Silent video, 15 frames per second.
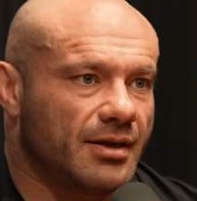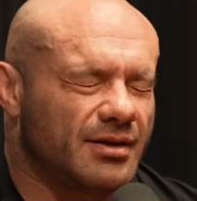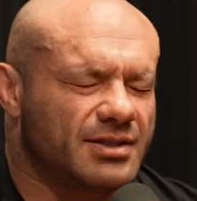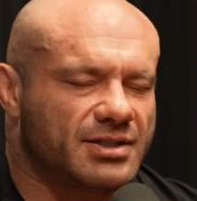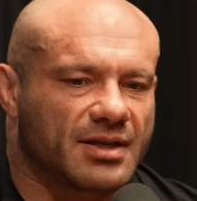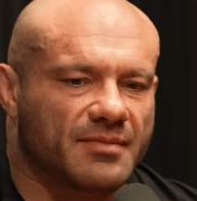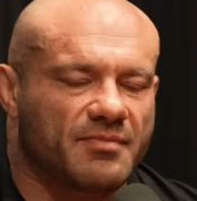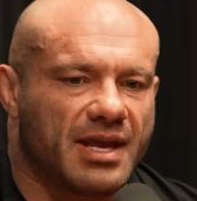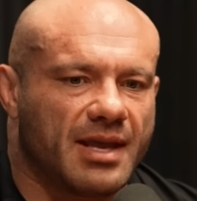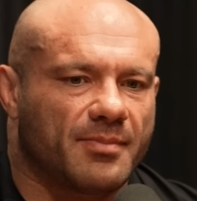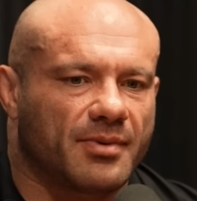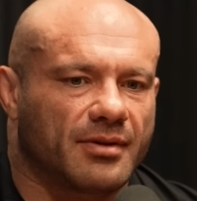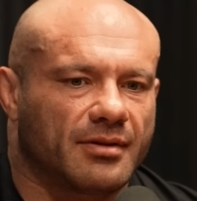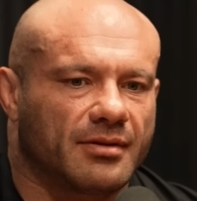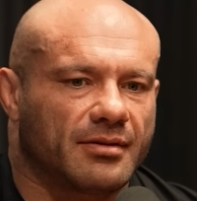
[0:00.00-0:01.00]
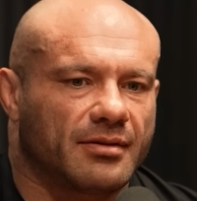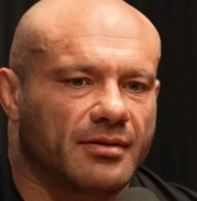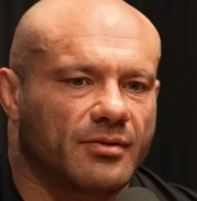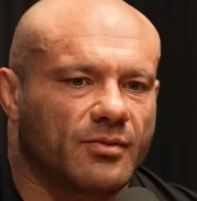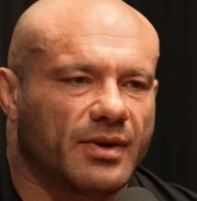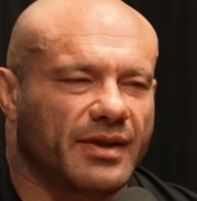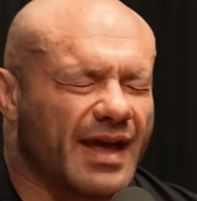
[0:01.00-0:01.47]
Some people
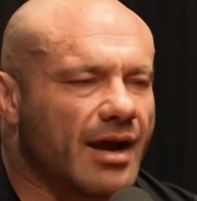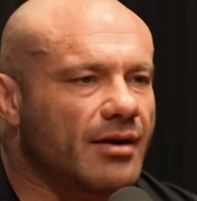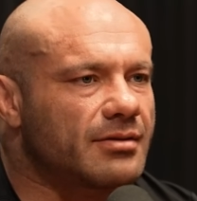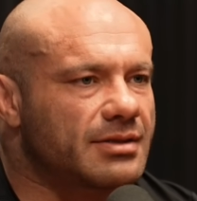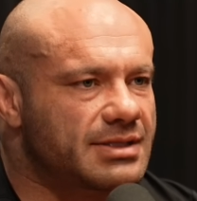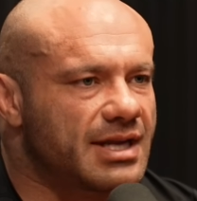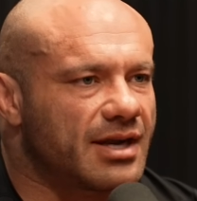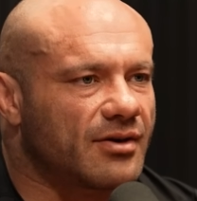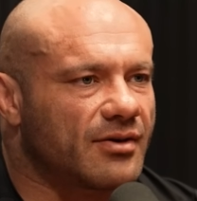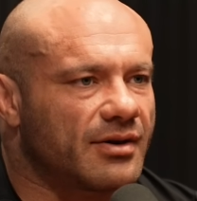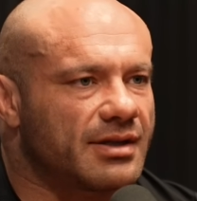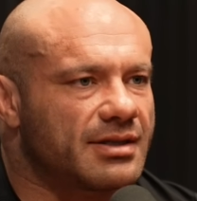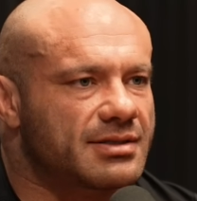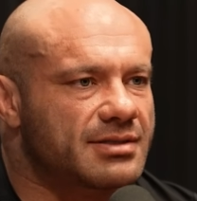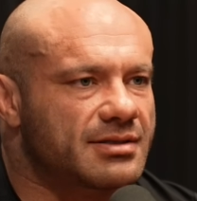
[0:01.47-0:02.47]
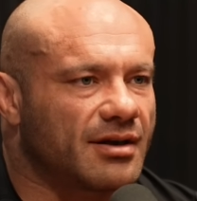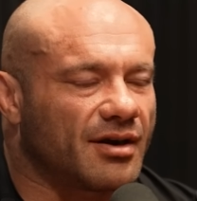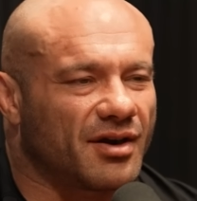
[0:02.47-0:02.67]
without steroids